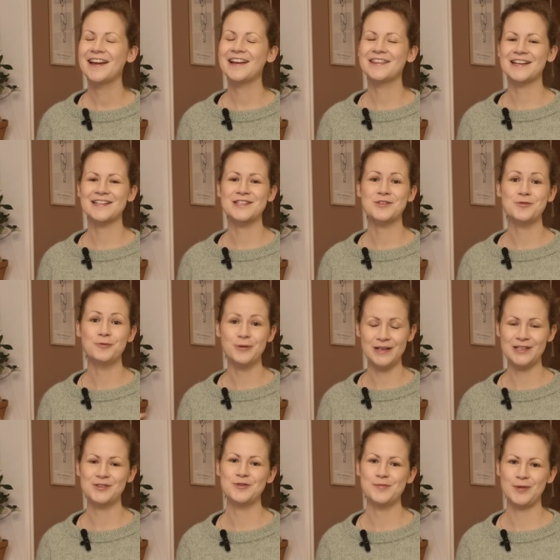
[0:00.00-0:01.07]
And that's
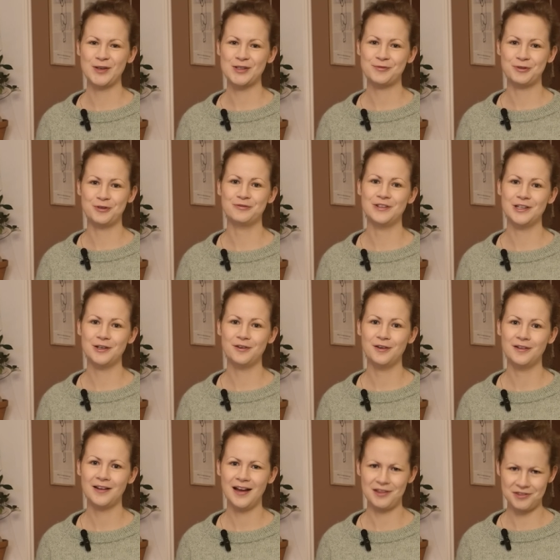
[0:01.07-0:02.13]
way too much for a video,
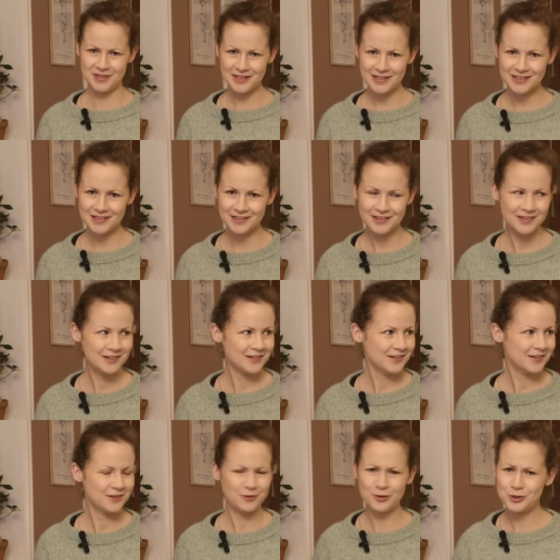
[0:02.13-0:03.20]
I think.
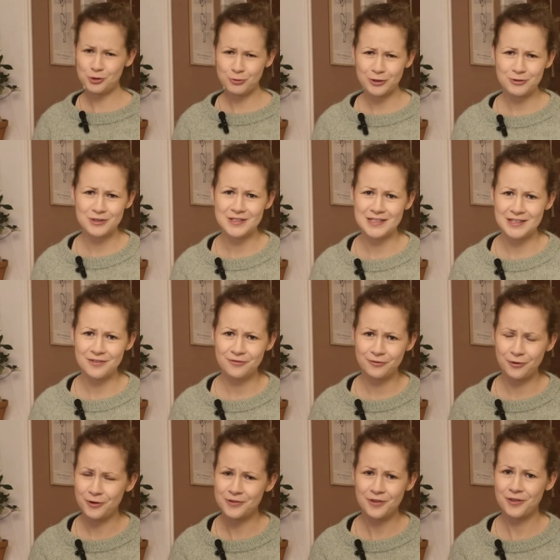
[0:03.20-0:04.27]
Or do you want to see
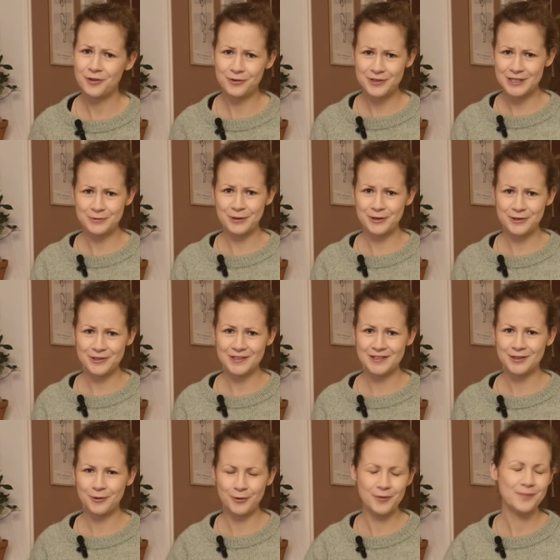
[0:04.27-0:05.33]
30 sweaters?
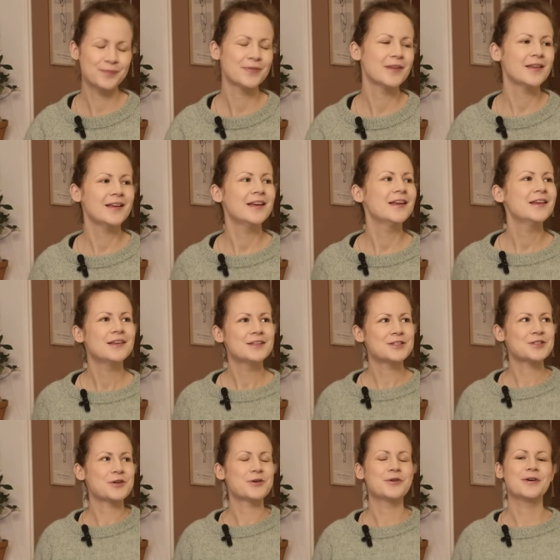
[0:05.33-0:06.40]
No.
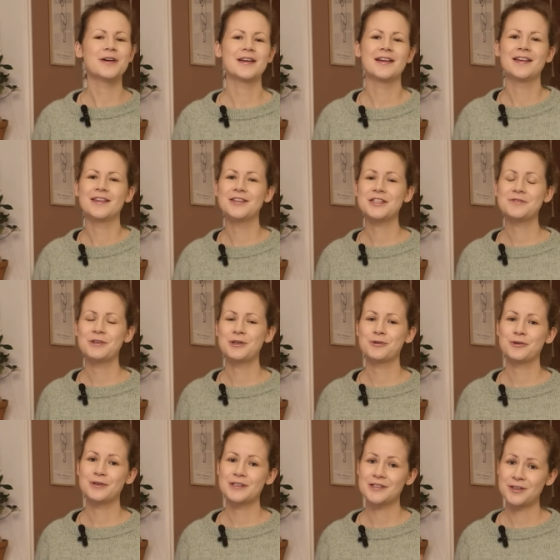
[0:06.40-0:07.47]
So this
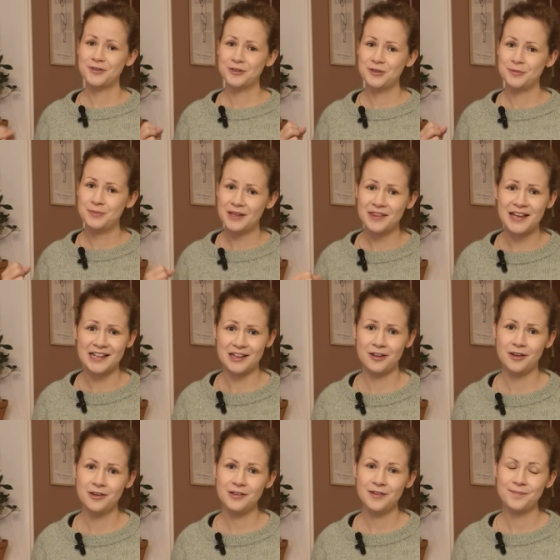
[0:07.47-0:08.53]
video is not going to be that
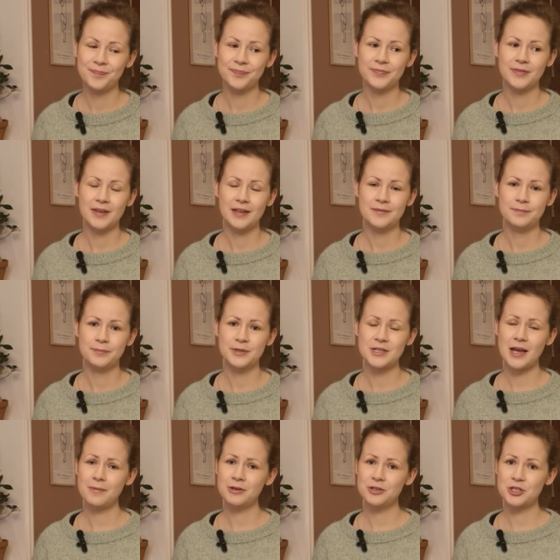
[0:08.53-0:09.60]
long, but
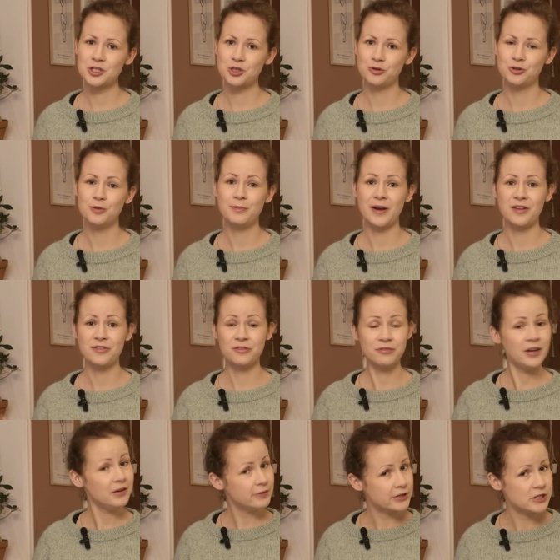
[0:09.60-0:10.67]
I'm going to show you my
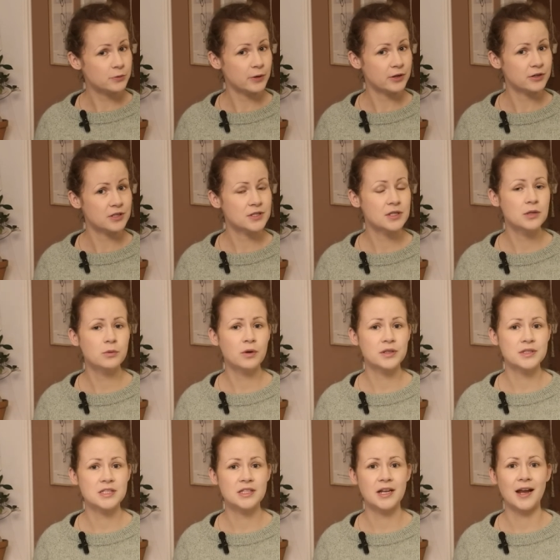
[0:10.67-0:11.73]
favorite sweaters, the
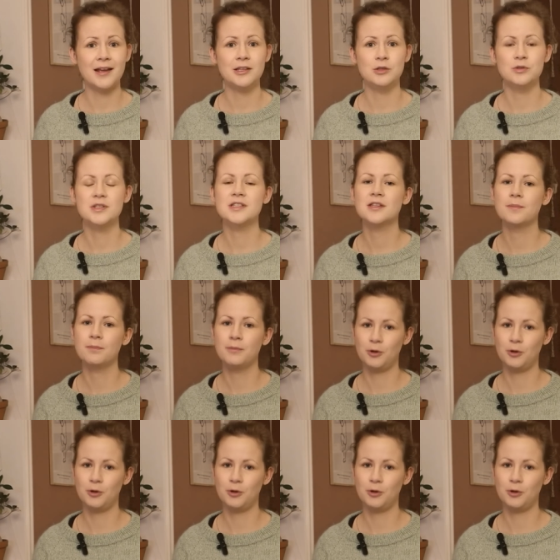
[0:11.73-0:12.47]
ones that I use the